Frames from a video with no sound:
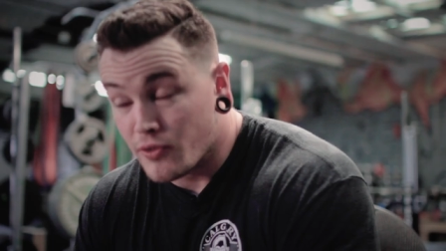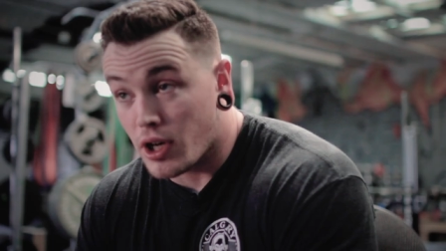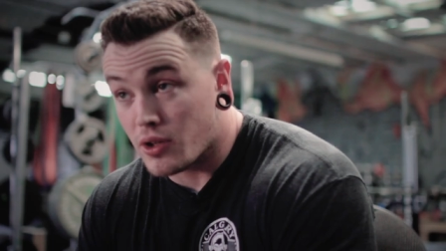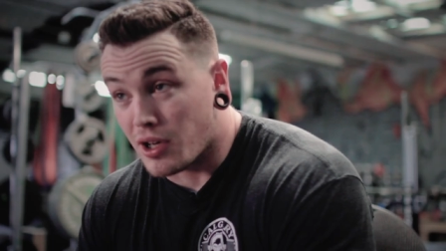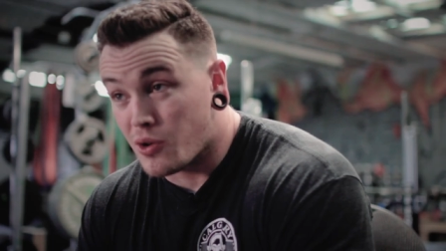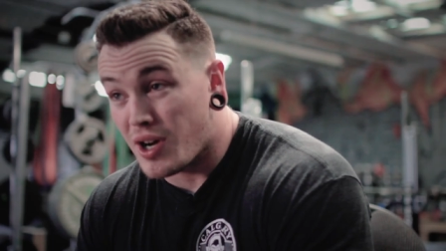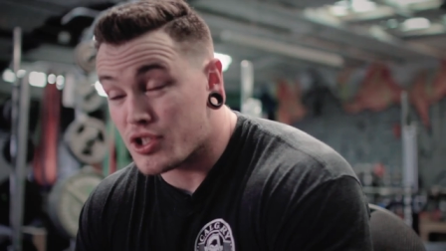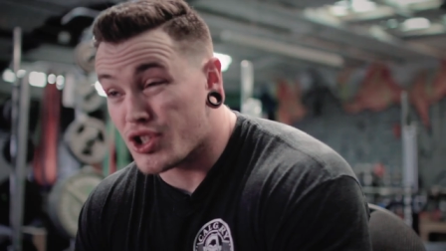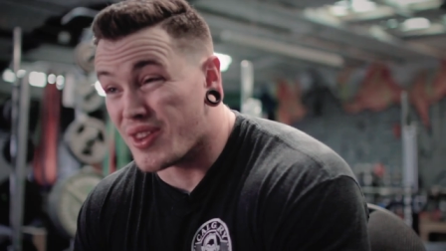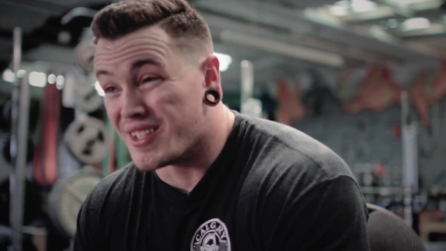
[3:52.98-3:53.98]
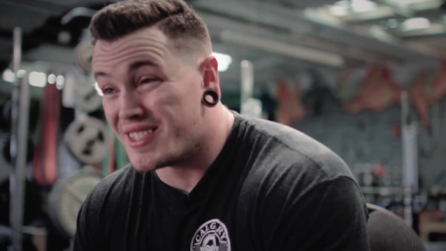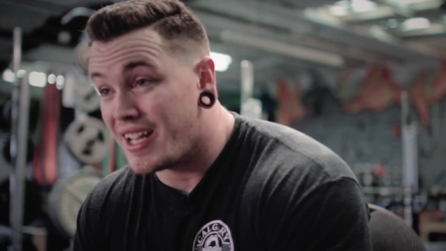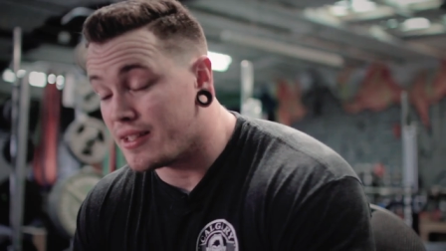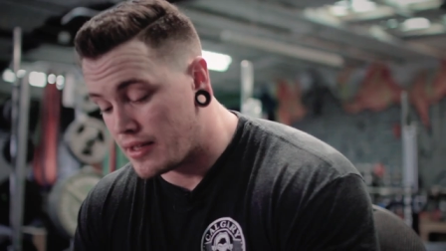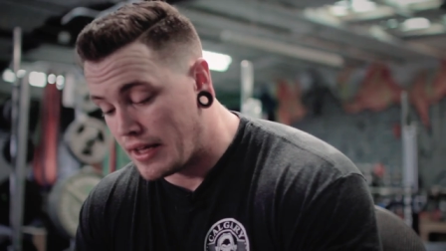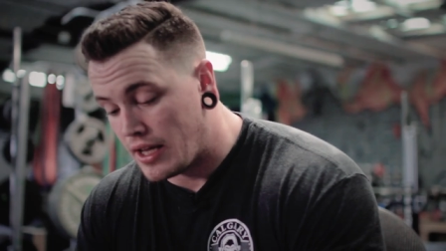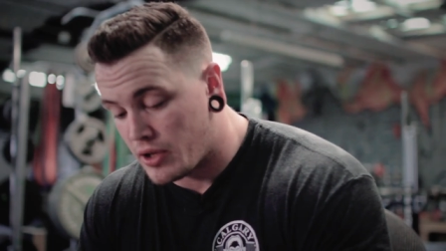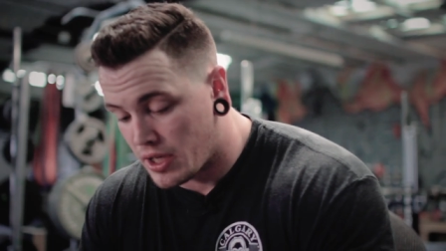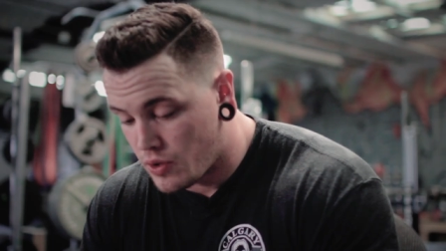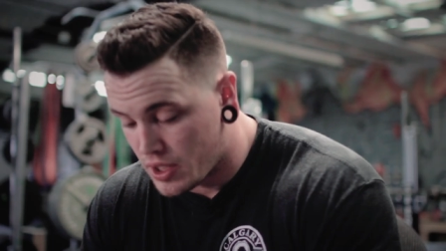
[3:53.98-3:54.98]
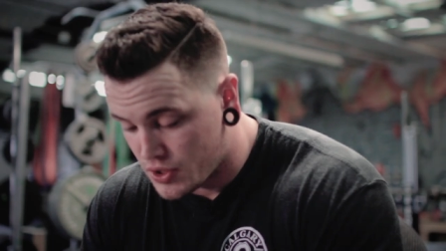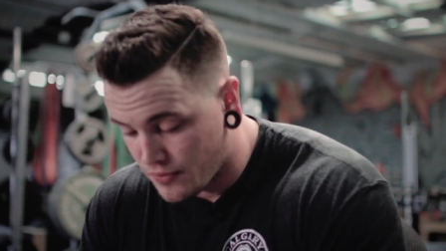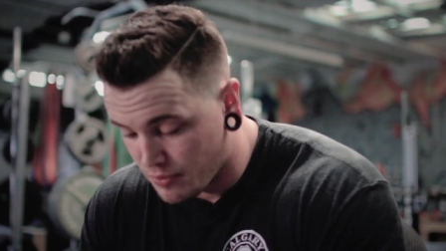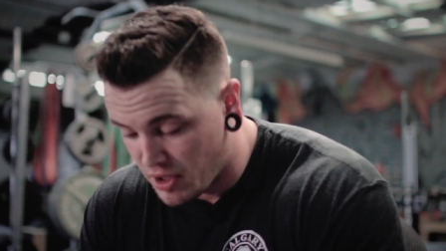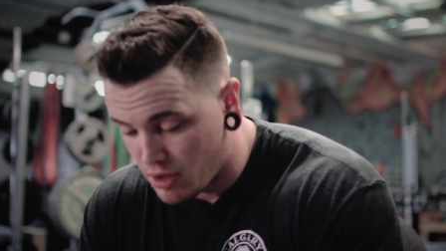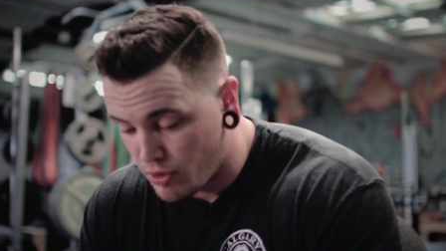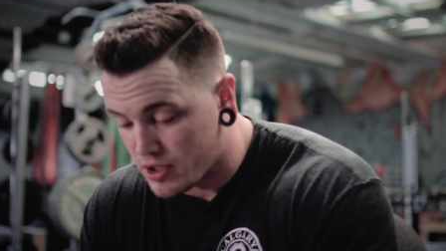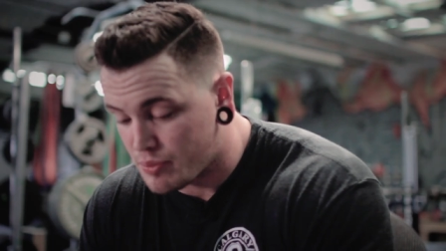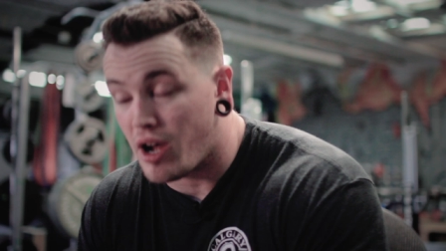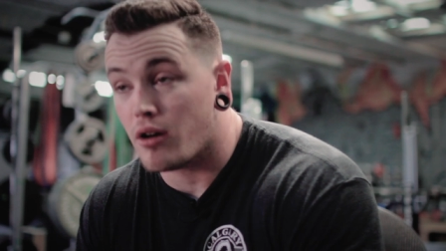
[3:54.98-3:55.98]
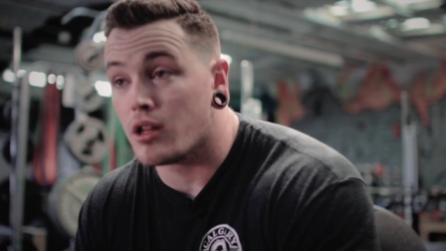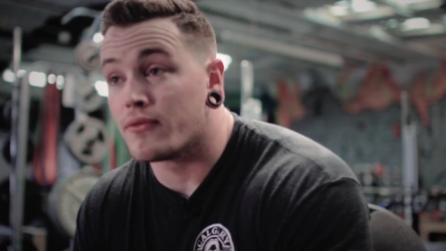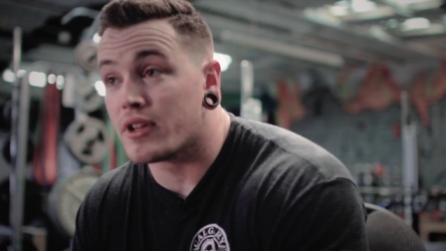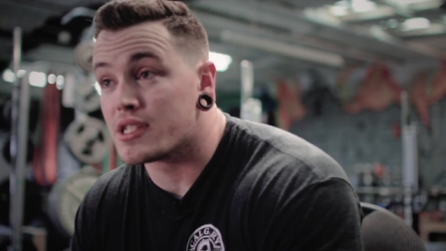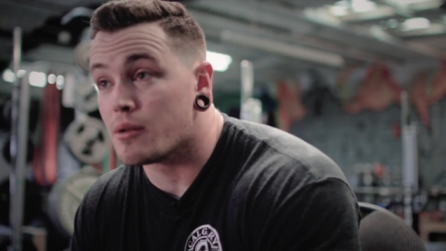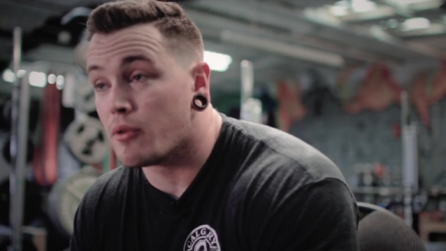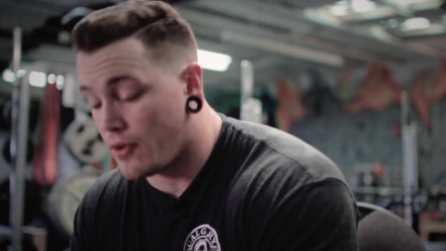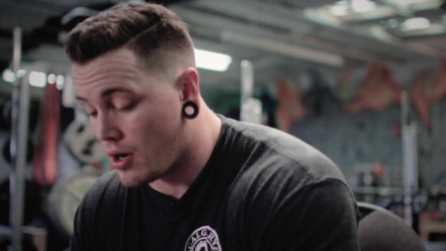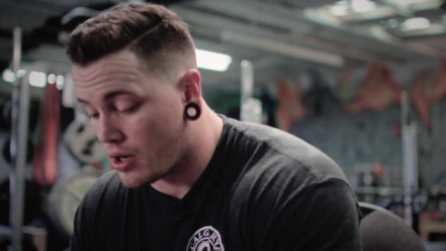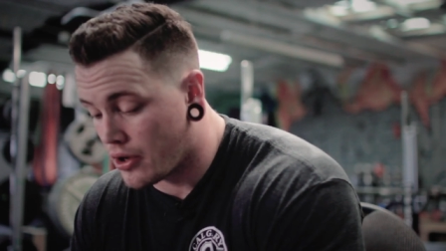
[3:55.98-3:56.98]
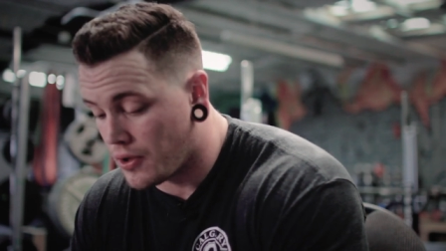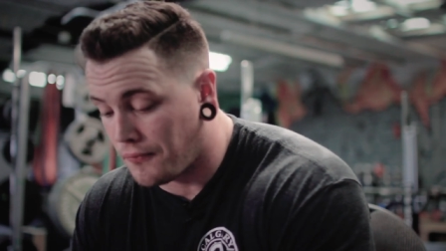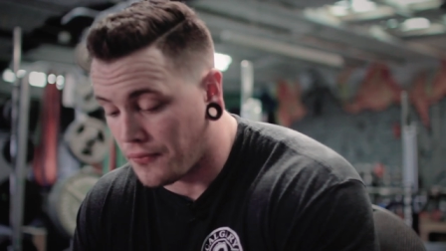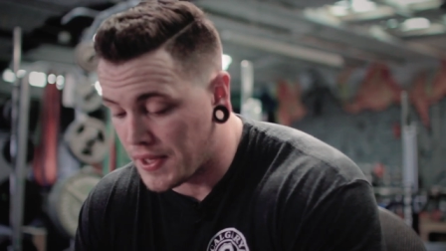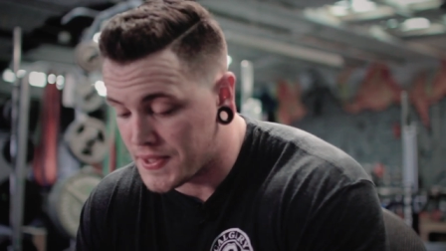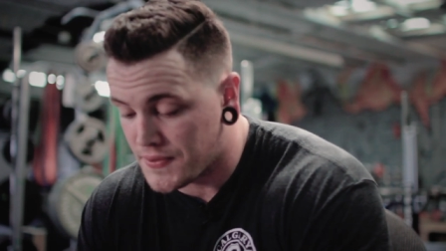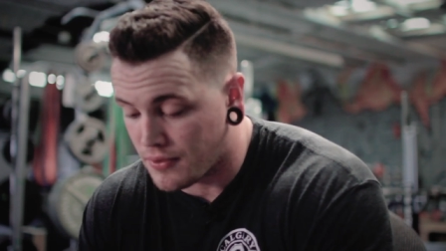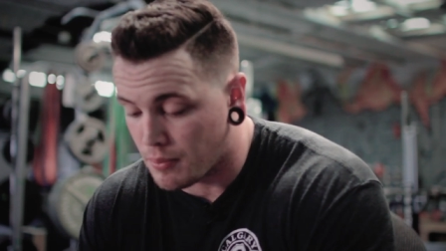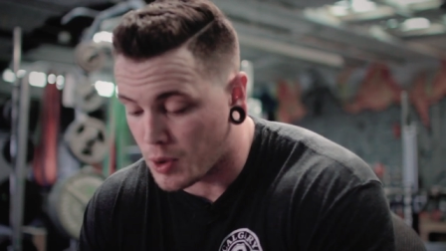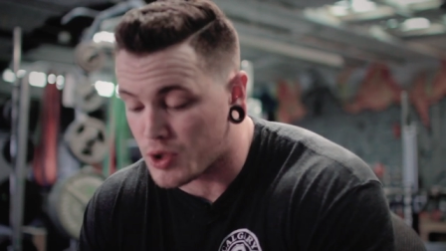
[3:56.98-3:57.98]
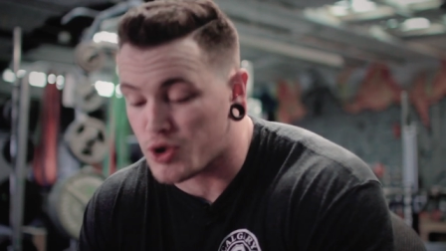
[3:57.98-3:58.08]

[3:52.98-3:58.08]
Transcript: Moving on to our question of the day today, we got a question from Bear Brothers Powerlifting, some of our good friends from